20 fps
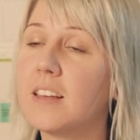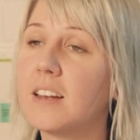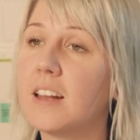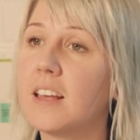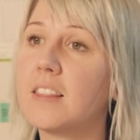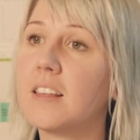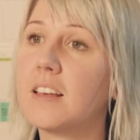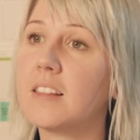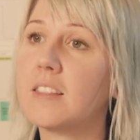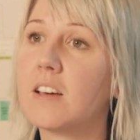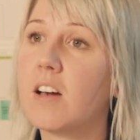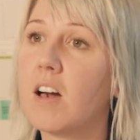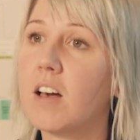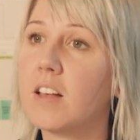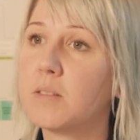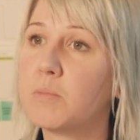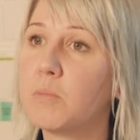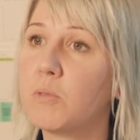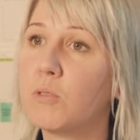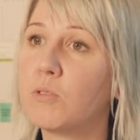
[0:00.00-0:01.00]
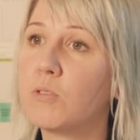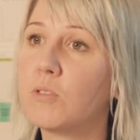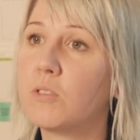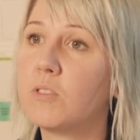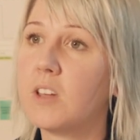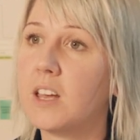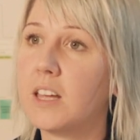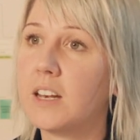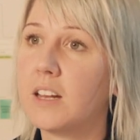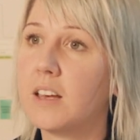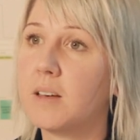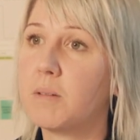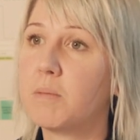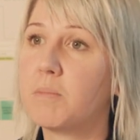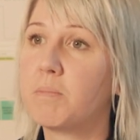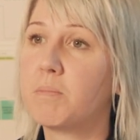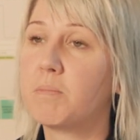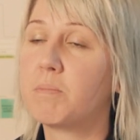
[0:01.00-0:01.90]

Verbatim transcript: and I think the Kosmos data